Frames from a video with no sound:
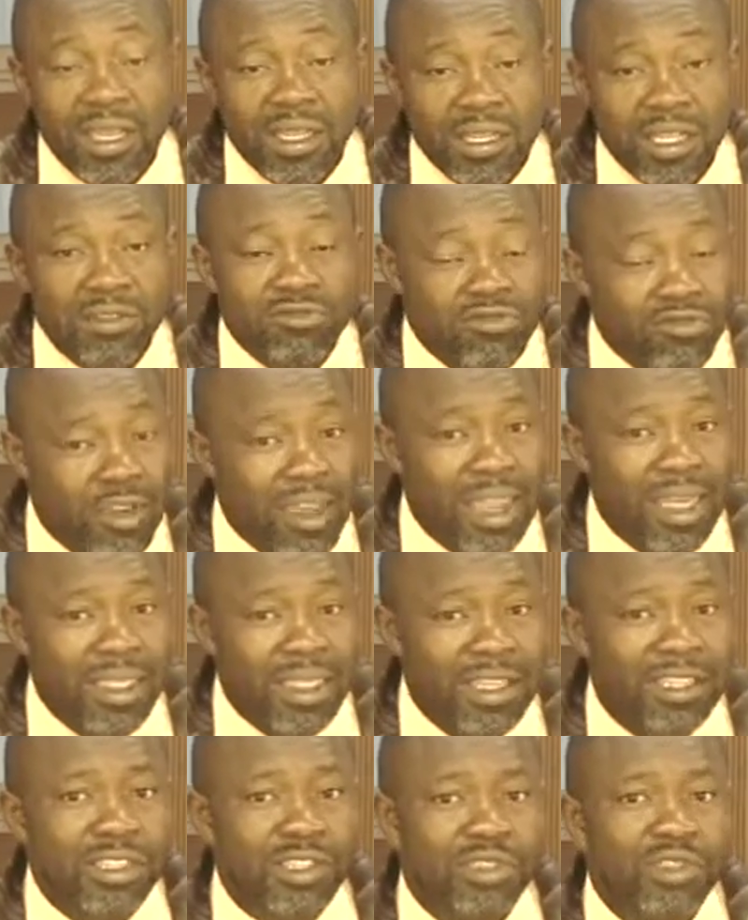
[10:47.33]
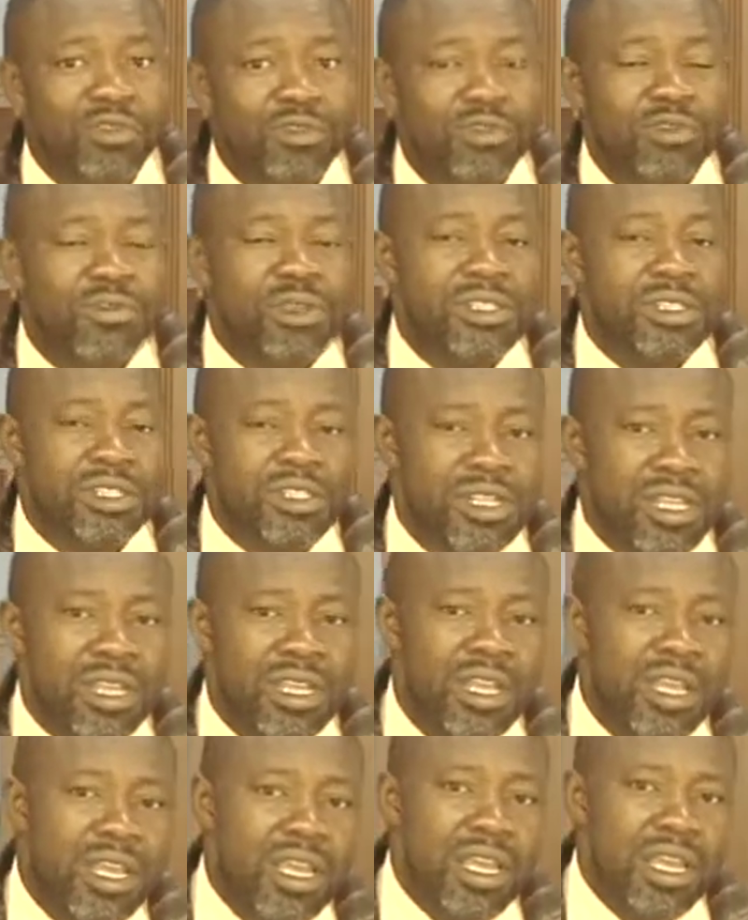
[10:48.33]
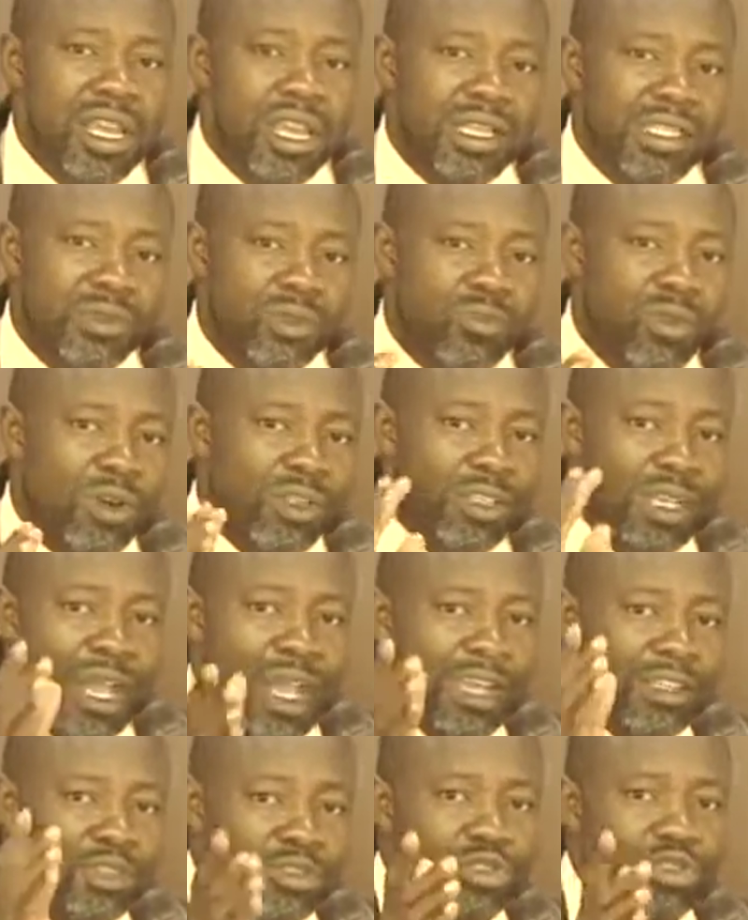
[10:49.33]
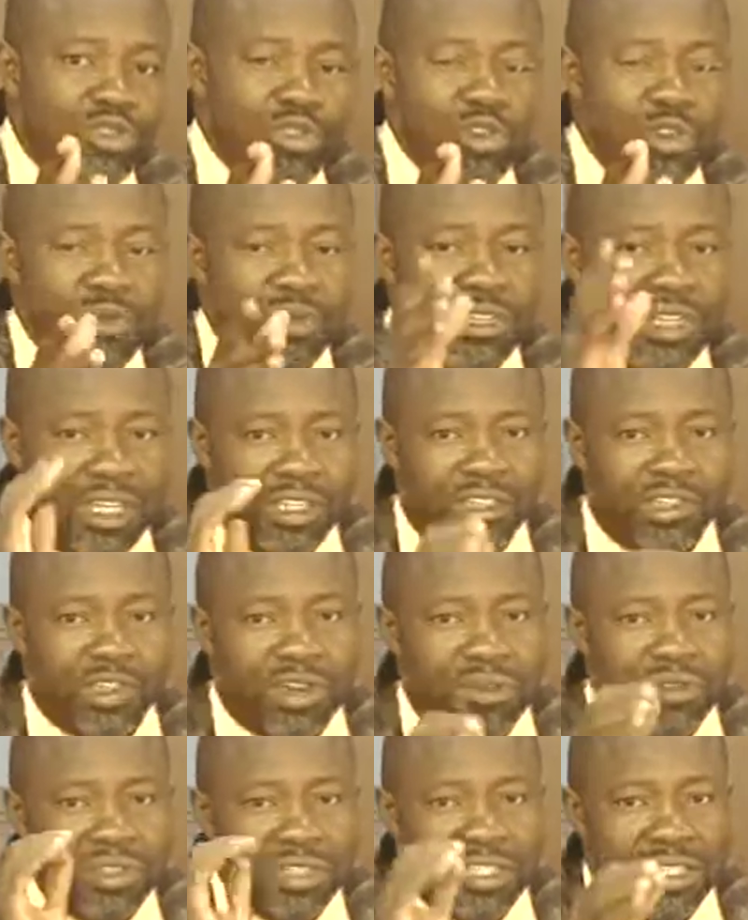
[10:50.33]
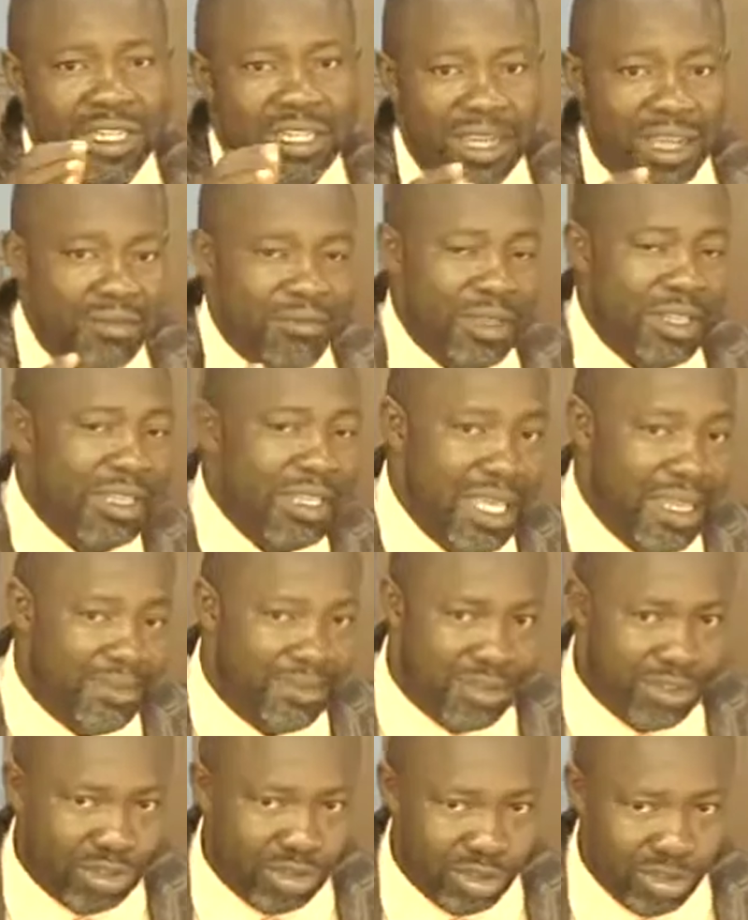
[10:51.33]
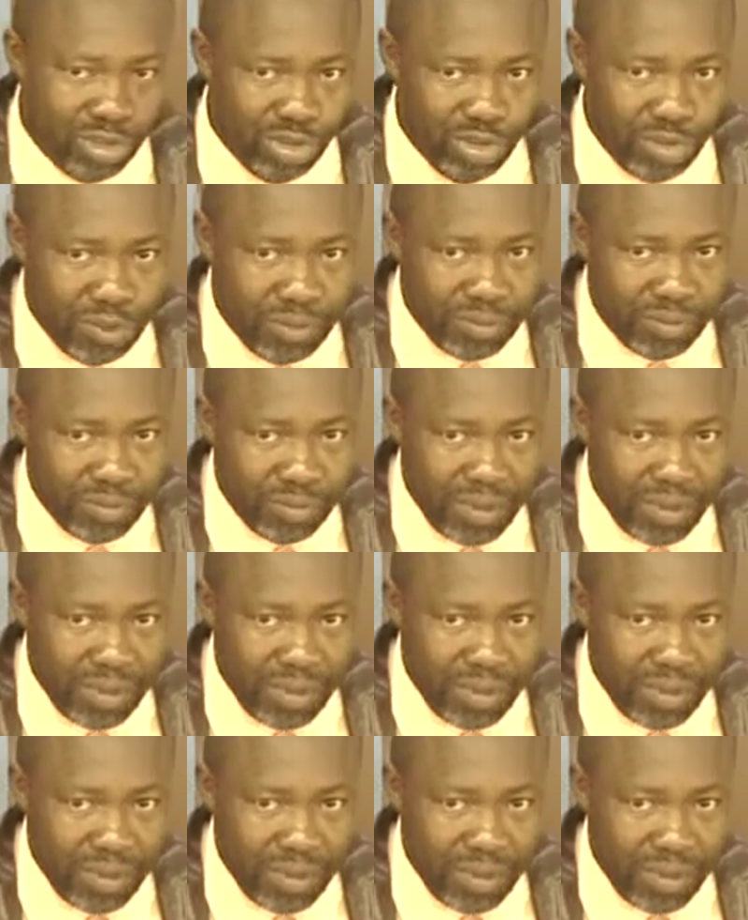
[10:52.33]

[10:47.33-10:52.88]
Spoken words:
The real issue for me today is, what are you doing with the authority that have been given to you?